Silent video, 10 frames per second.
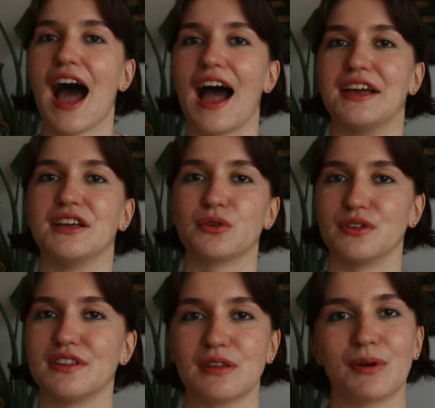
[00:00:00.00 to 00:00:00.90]
I
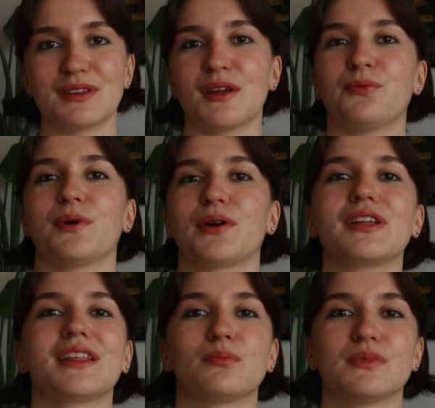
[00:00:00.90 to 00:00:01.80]
couldn't see myself
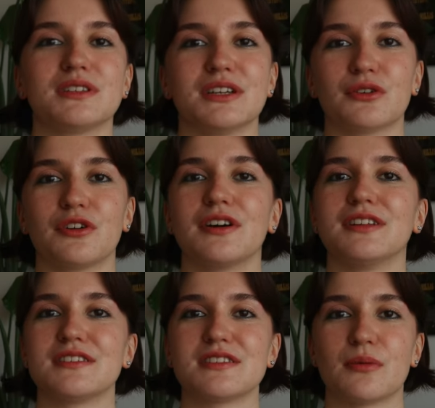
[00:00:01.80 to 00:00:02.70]
wearing that material
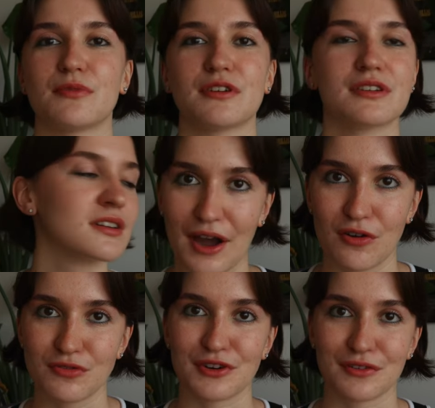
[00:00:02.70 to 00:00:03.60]
in the summer.
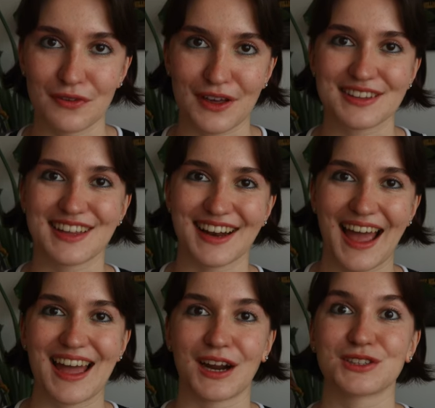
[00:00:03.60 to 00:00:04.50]
Now for the things that
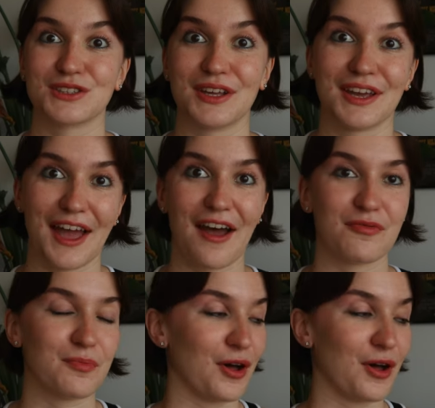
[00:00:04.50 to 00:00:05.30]
I actually have